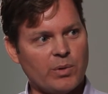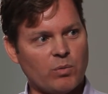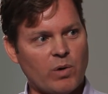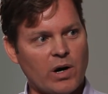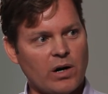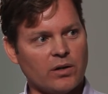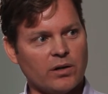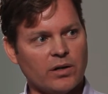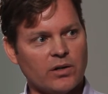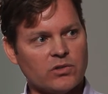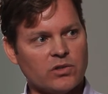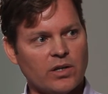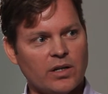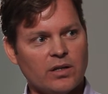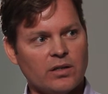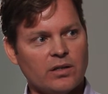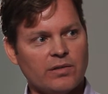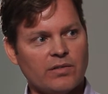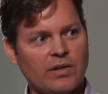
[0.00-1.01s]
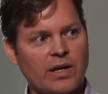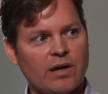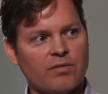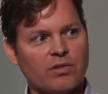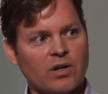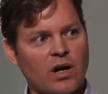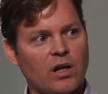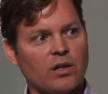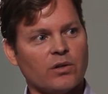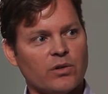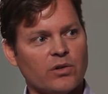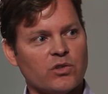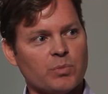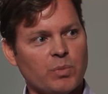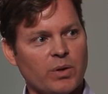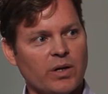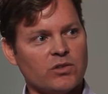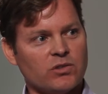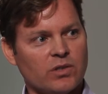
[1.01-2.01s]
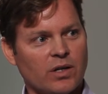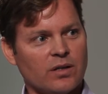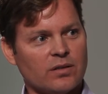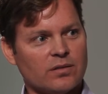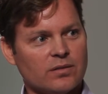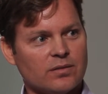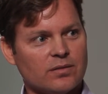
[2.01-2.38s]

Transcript: in wireless, they didn't even have color displays yet.